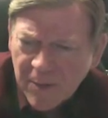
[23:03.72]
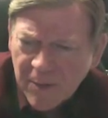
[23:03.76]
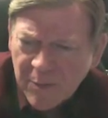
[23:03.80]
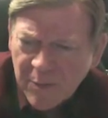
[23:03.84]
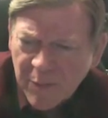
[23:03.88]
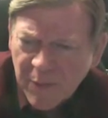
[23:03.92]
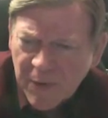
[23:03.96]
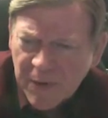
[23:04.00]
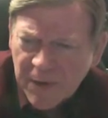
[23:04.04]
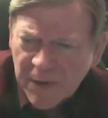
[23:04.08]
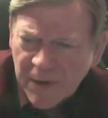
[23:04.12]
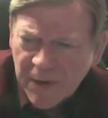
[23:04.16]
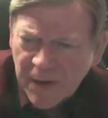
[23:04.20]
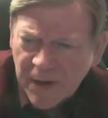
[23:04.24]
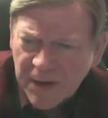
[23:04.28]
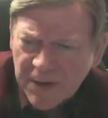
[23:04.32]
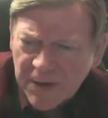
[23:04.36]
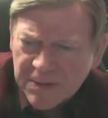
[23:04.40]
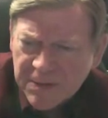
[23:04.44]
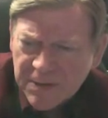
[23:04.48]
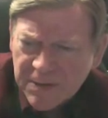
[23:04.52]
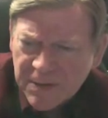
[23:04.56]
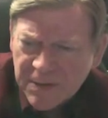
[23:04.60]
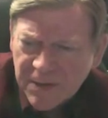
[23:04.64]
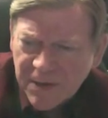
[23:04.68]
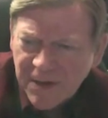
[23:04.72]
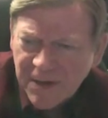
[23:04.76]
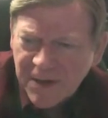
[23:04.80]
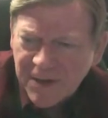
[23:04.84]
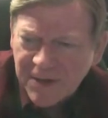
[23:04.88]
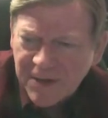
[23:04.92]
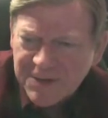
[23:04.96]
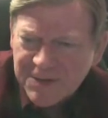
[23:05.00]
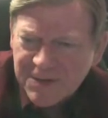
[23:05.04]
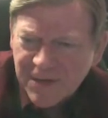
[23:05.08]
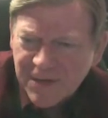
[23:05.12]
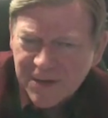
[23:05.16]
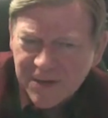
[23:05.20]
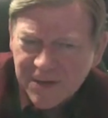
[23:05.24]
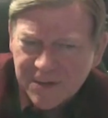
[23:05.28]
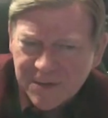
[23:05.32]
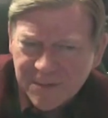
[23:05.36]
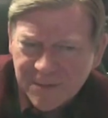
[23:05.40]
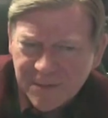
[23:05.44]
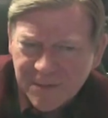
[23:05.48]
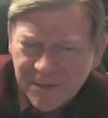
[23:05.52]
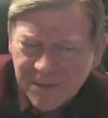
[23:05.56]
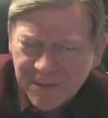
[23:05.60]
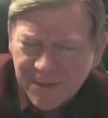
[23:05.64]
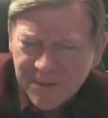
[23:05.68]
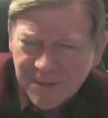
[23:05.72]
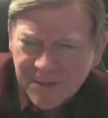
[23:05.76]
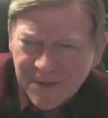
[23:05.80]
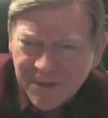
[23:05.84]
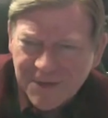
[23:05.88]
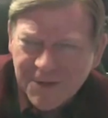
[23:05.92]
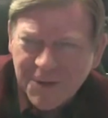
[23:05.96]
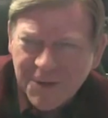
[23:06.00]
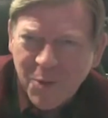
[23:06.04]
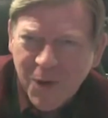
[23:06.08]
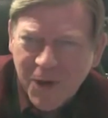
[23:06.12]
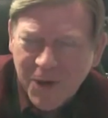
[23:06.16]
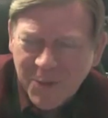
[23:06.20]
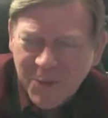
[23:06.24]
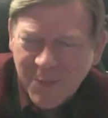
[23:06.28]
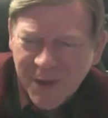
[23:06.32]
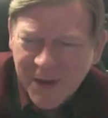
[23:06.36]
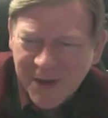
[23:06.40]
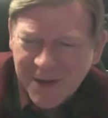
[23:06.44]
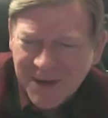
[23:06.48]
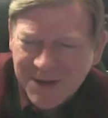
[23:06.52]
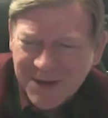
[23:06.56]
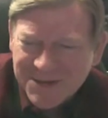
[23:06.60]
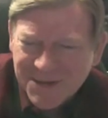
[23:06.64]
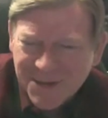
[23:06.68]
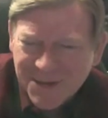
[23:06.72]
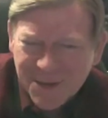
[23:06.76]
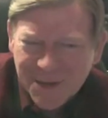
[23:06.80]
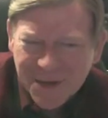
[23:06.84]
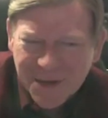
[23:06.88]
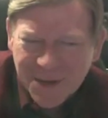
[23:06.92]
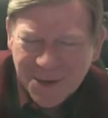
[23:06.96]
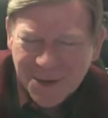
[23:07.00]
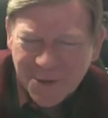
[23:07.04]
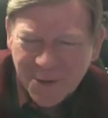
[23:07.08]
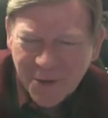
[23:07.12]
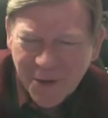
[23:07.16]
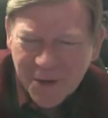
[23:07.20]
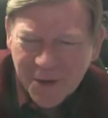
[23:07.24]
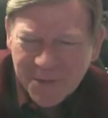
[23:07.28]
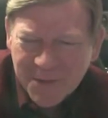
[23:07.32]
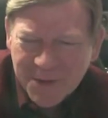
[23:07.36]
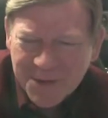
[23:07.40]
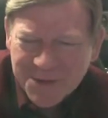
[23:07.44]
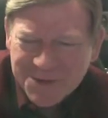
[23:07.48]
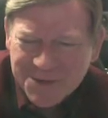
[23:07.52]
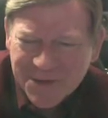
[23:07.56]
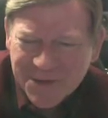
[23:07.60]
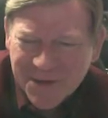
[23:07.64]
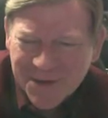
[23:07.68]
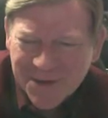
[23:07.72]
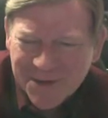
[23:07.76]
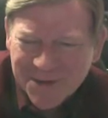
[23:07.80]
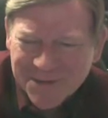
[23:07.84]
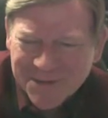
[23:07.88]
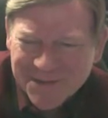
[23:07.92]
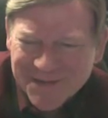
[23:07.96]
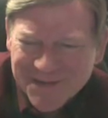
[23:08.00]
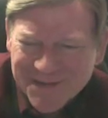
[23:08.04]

but it has, and it's like, come on, man, that's a Lydian dominant scale,